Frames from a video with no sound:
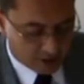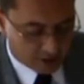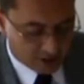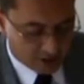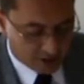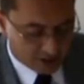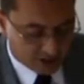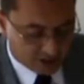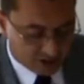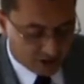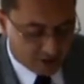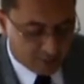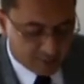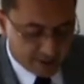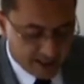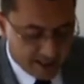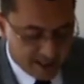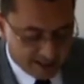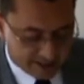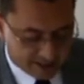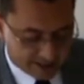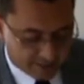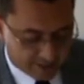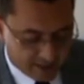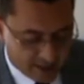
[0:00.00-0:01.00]
The extreme
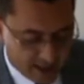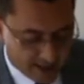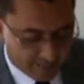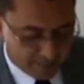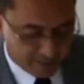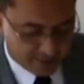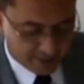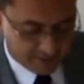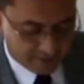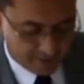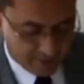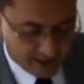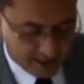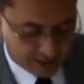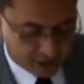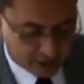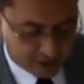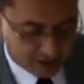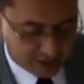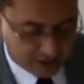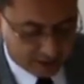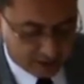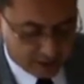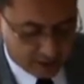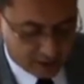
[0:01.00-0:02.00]
case of
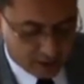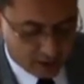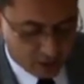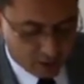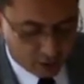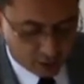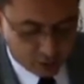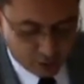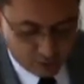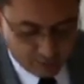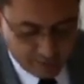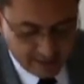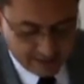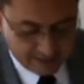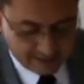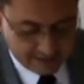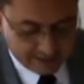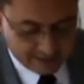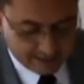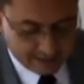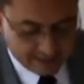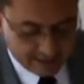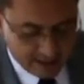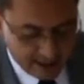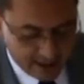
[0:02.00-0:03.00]
hyperinflation also makes
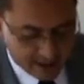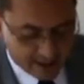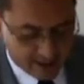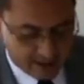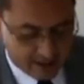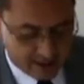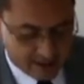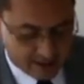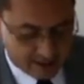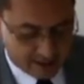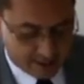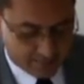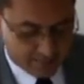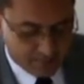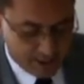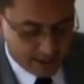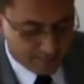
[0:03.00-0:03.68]
it clear that a